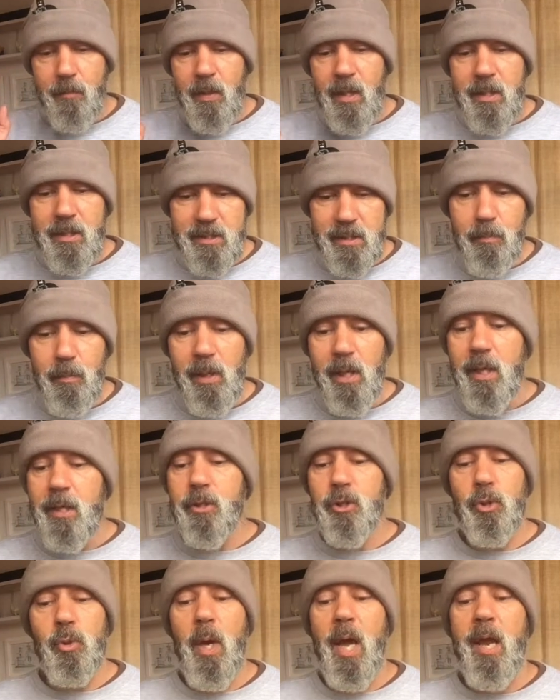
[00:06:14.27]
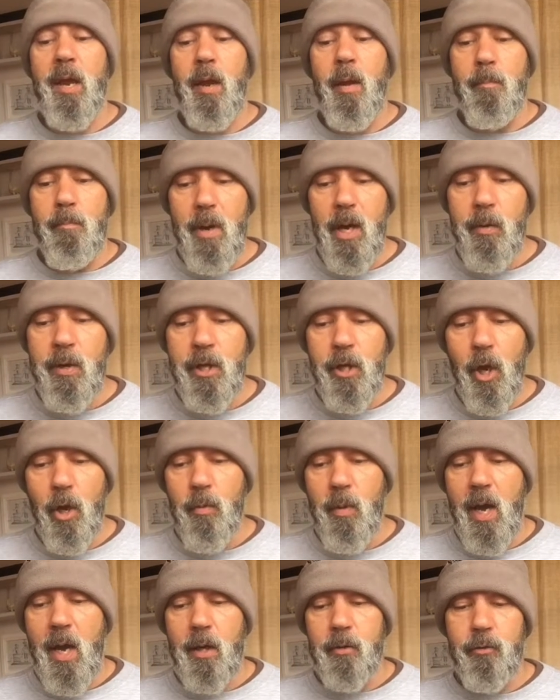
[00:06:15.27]
similar to a
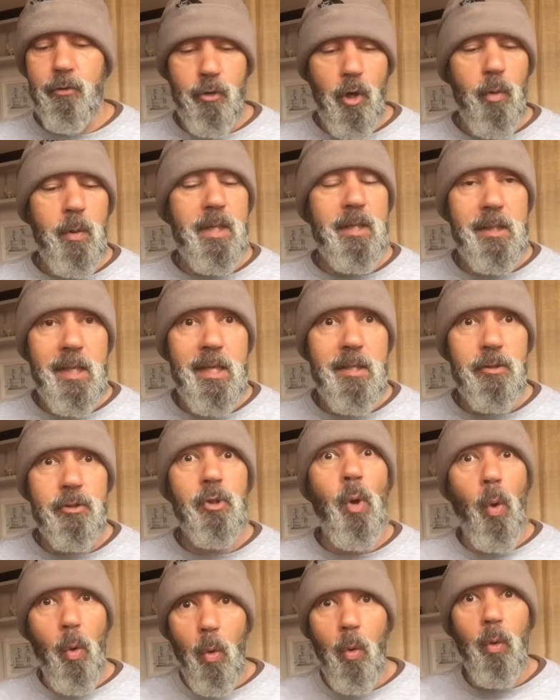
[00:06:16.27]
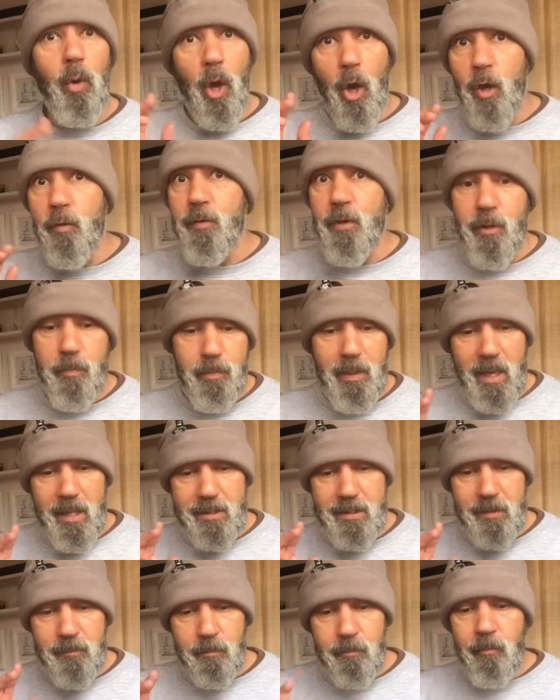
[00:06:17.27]
merry-go-round throwing kids all over the place.